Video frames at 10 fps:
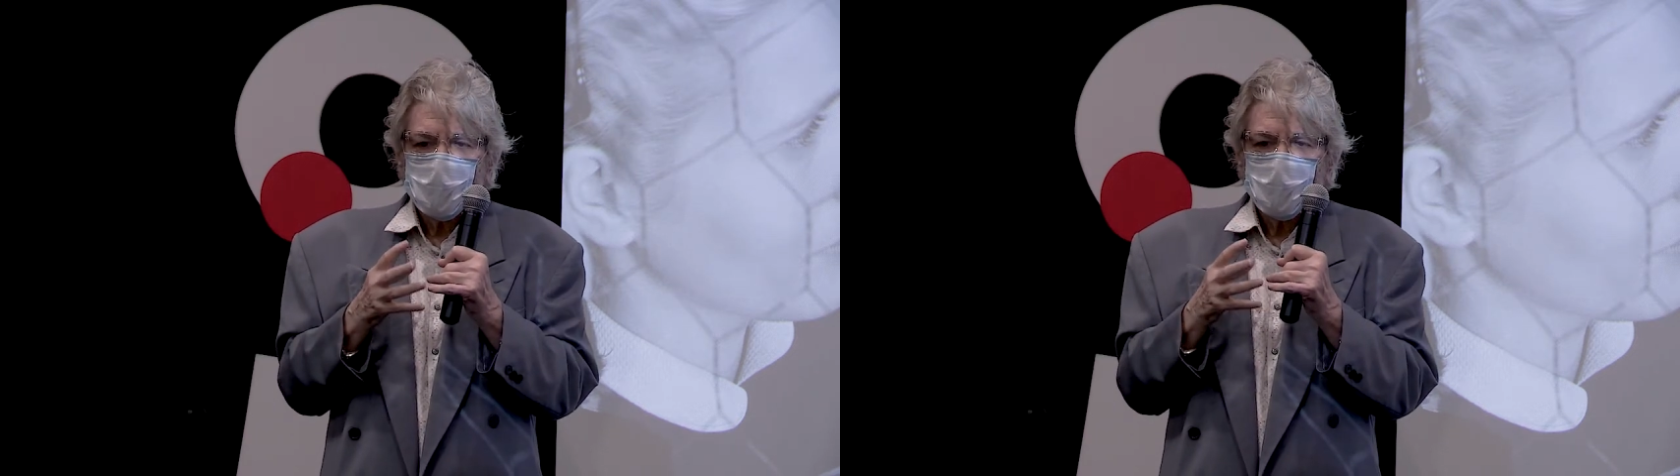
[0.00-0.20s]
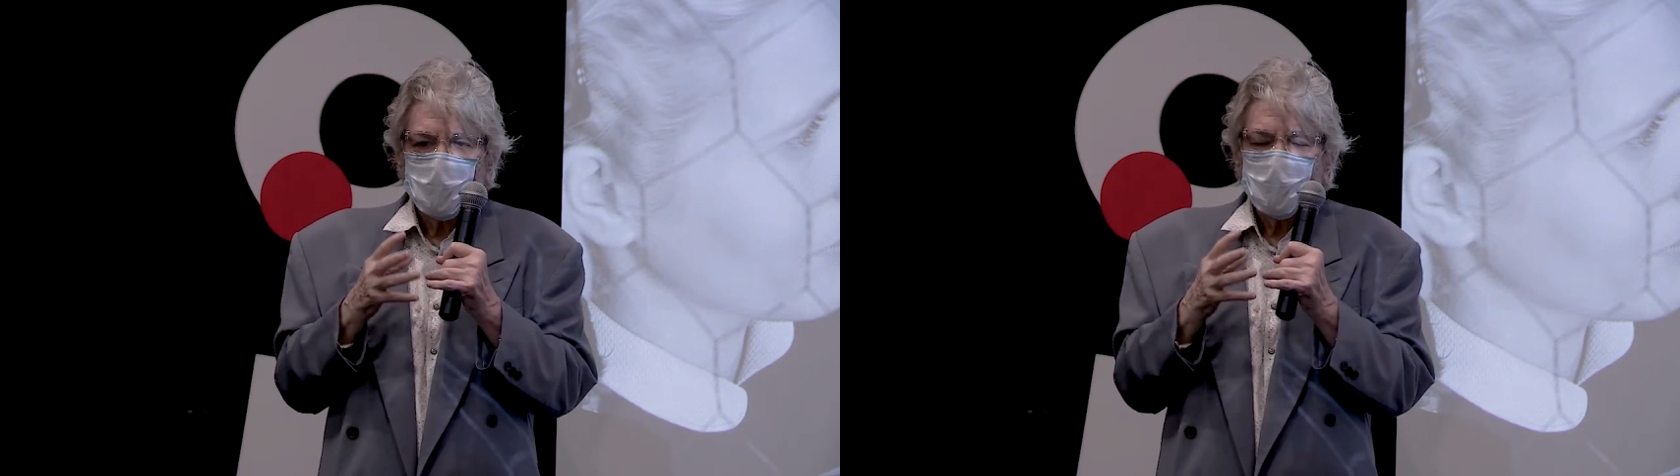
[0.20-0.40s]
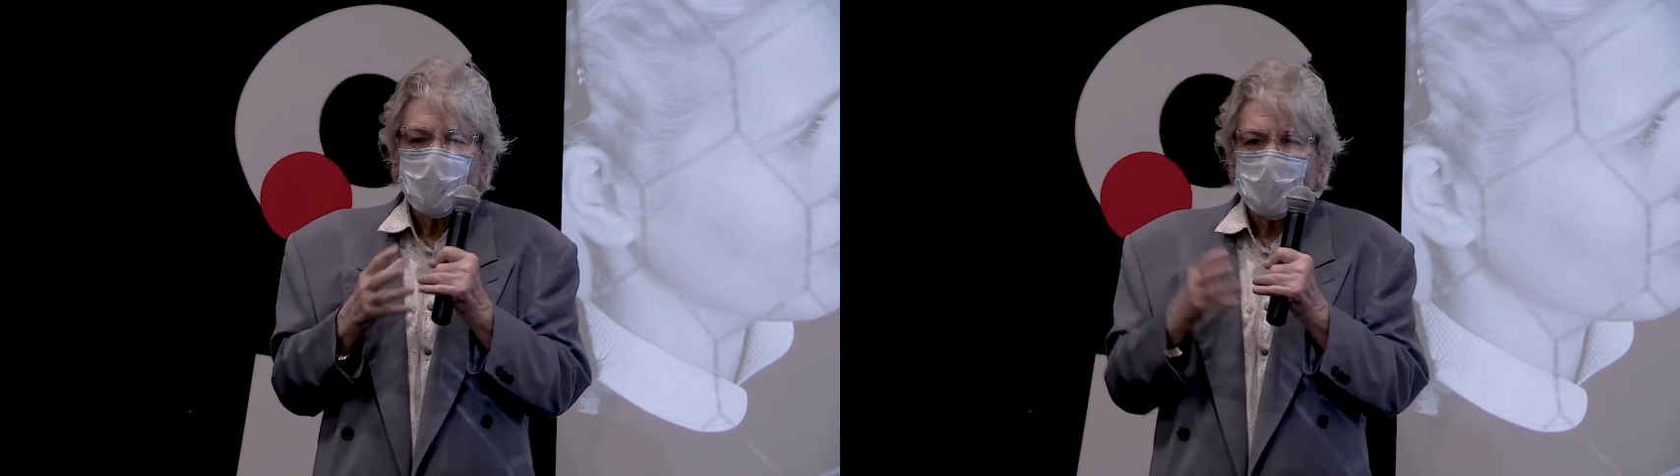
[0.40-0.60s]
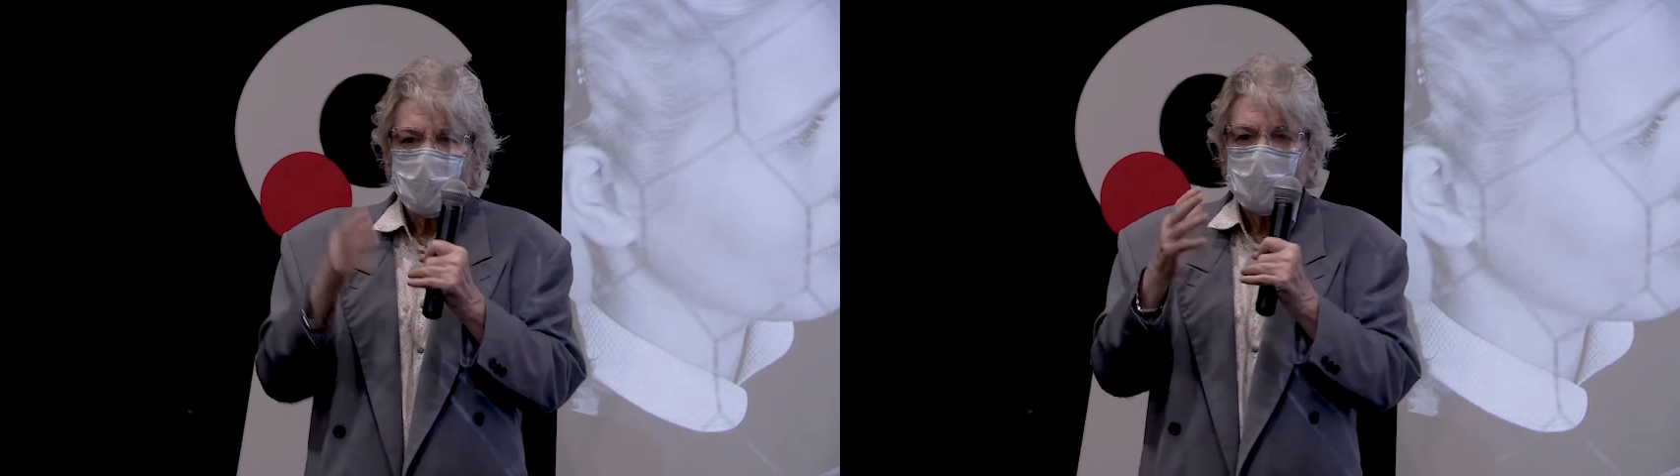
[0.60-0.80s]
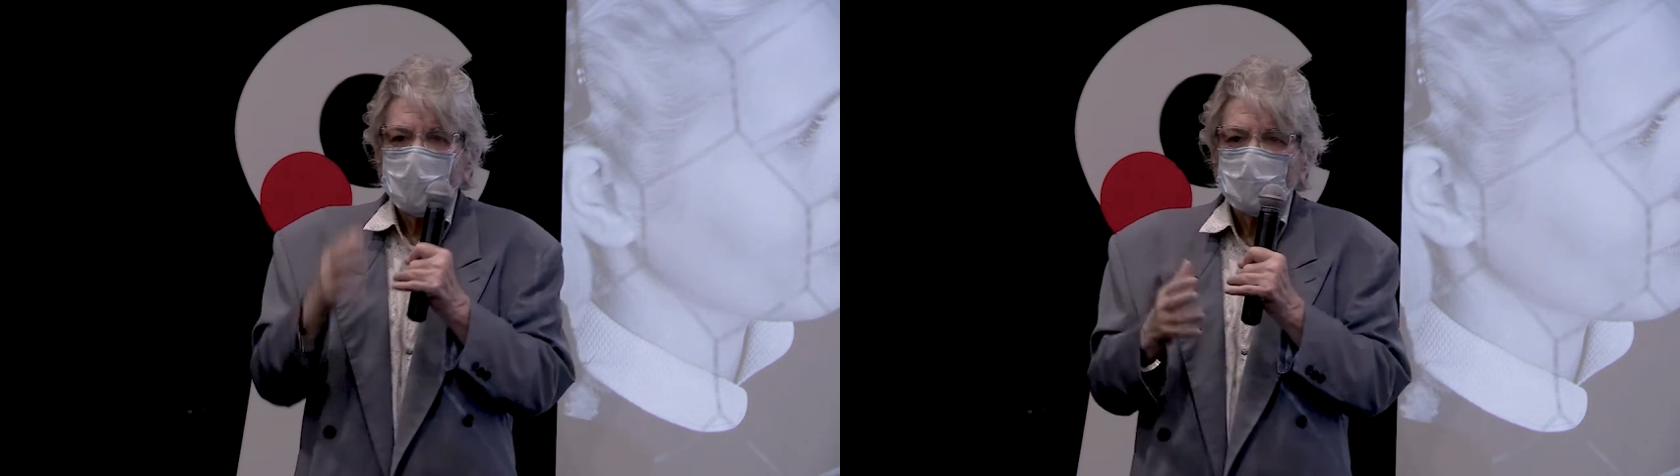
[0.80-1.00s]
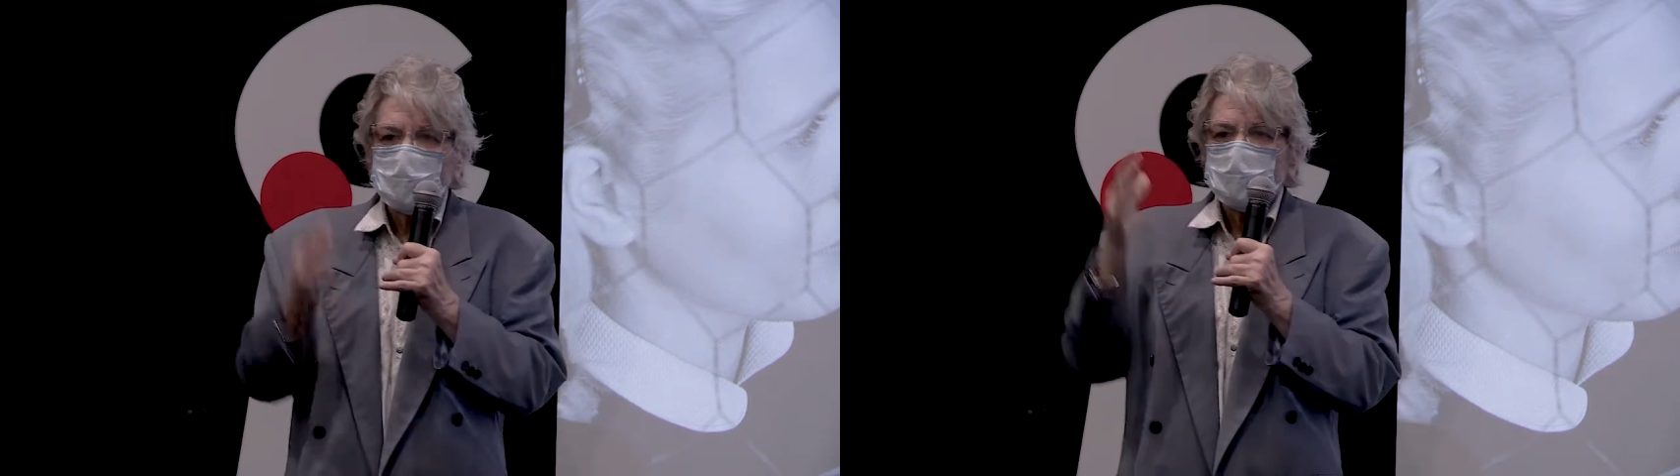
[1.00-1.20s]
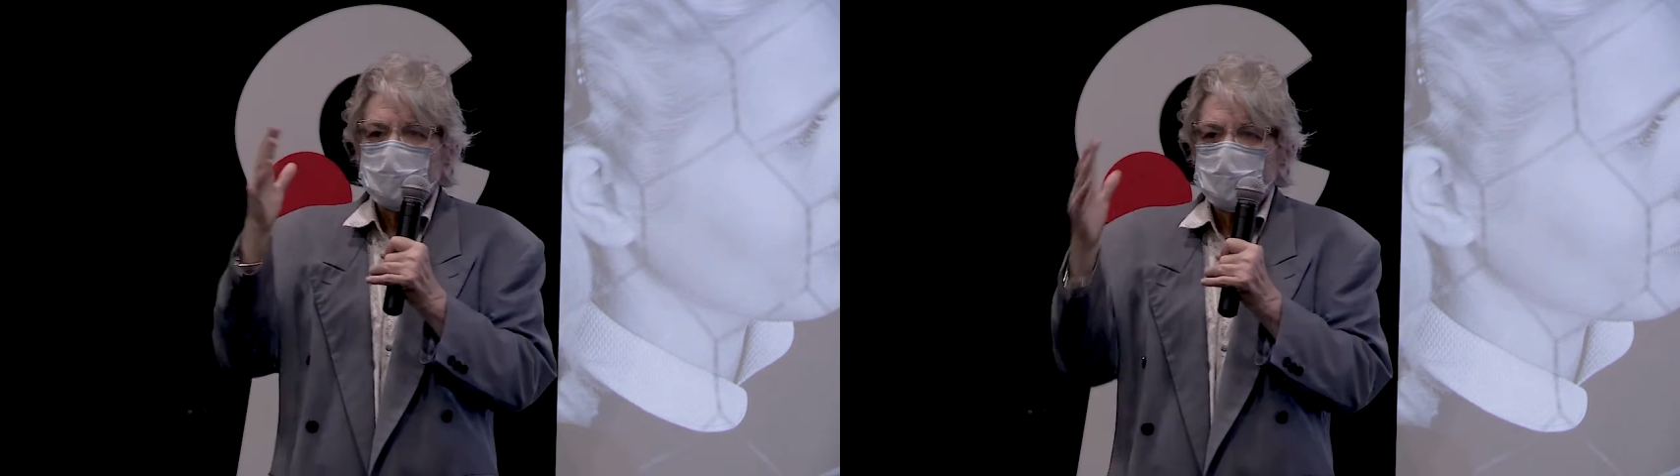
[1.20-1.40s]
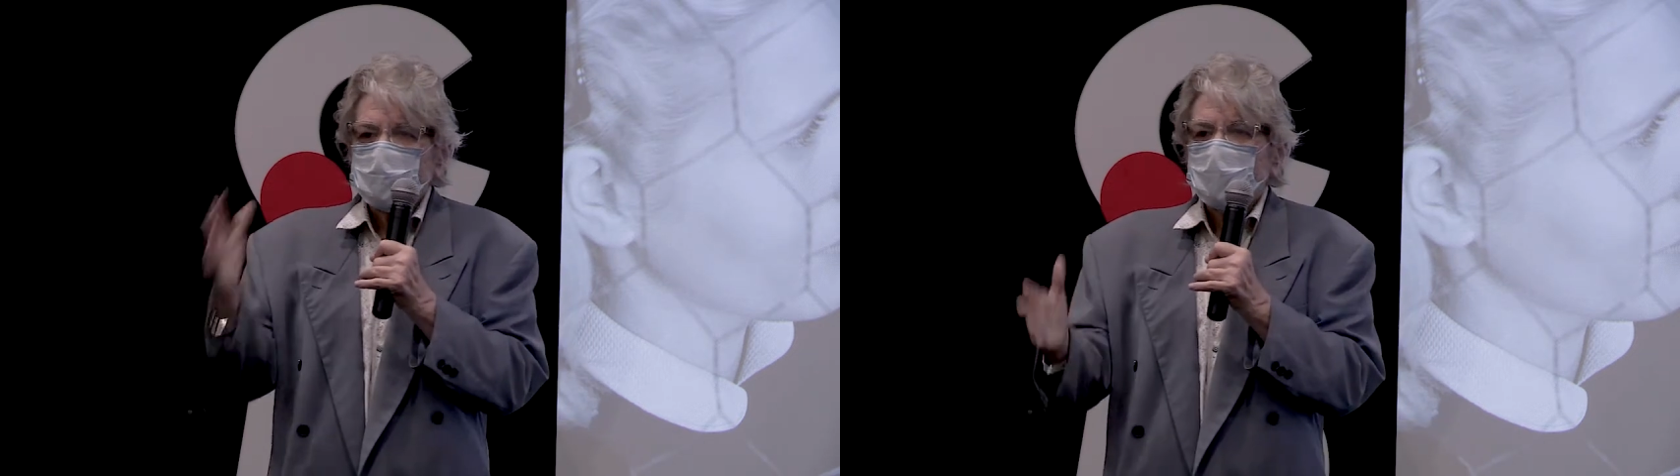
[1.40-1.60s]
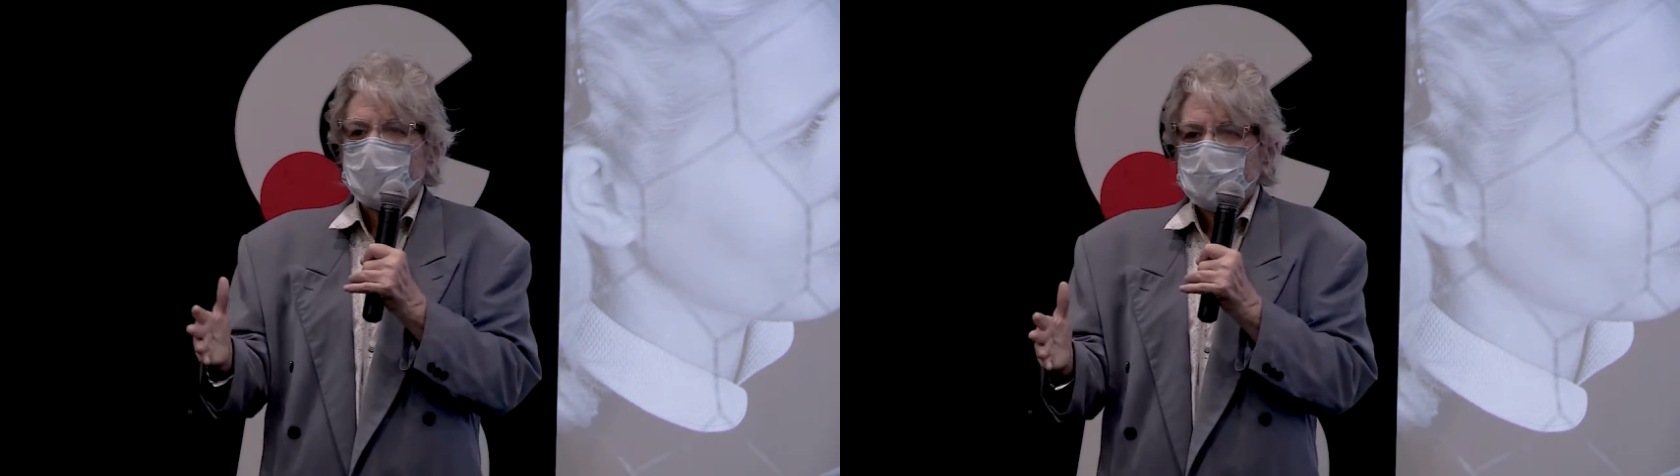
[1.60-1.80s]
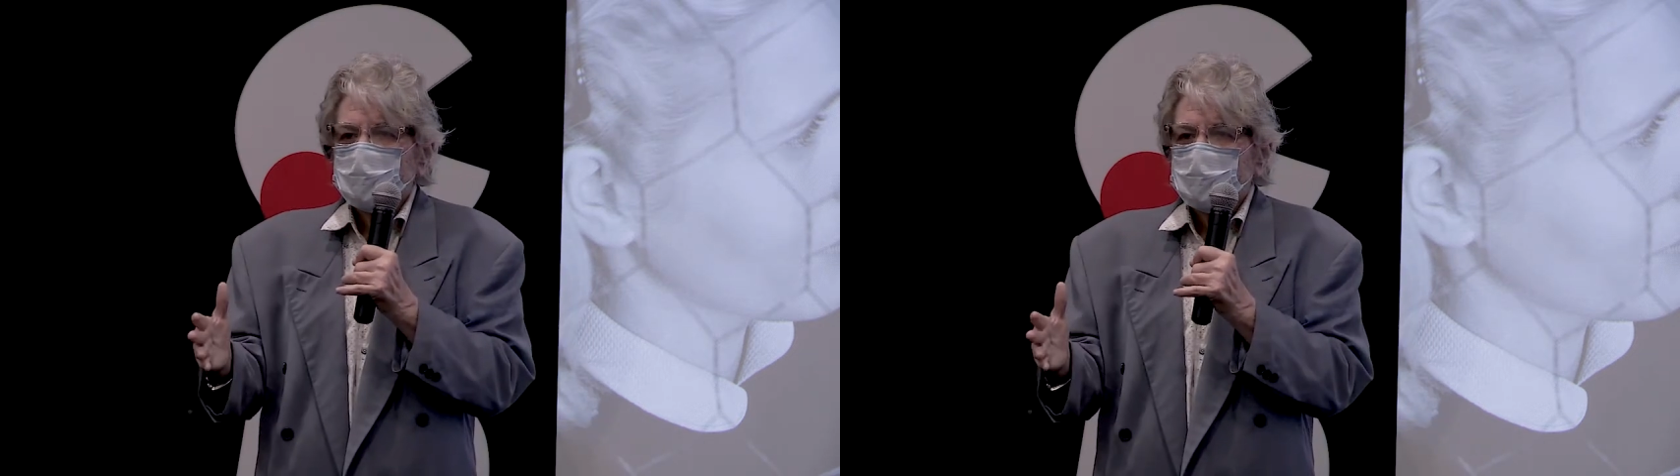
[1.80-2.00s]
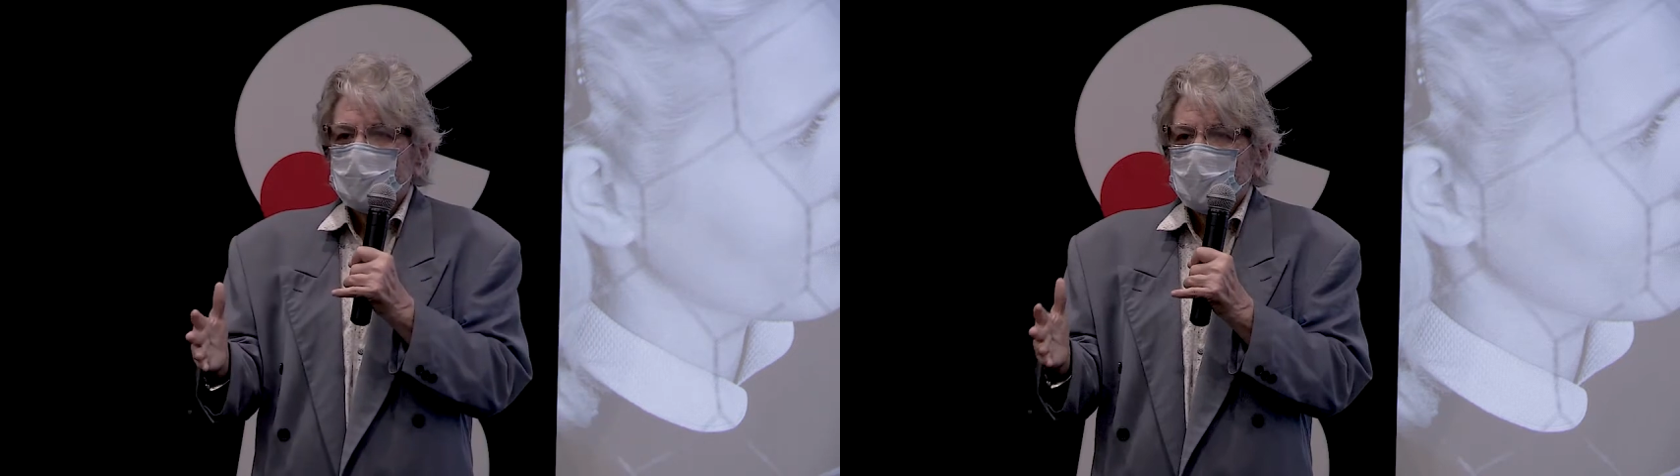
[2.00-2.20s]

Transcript: where Hollywood changed.